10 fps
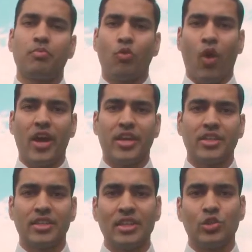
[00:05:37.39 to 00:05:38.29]
provided
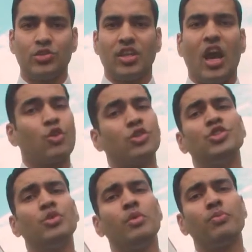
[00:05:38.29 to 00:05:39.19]
to see how
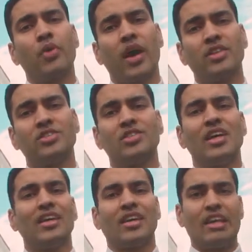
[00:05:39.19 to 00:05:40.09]
consumer brands
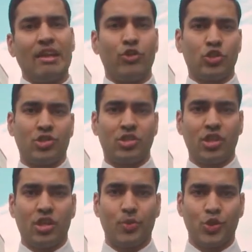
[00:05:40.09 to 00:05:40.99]
can leverage
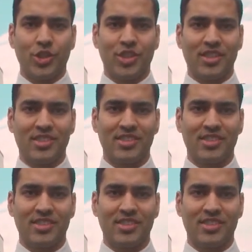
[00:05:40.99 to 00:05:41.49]
digital opportunities.